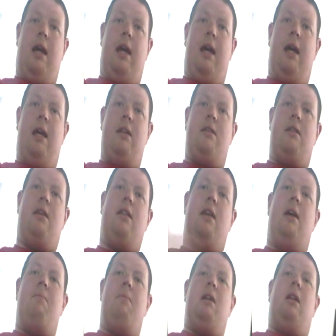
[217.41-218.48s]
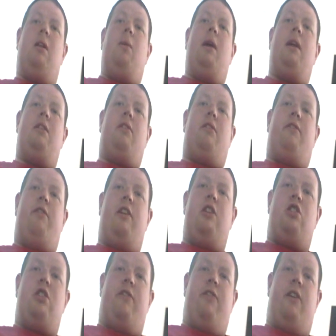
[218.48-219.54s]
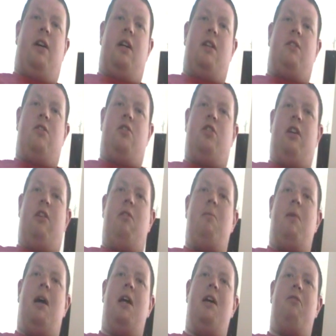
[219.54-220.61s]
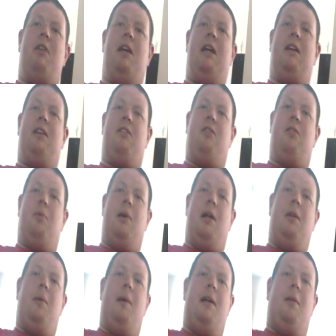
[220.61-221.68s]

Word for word: And their middleweight feature fight, Jeremiah Riggs, well,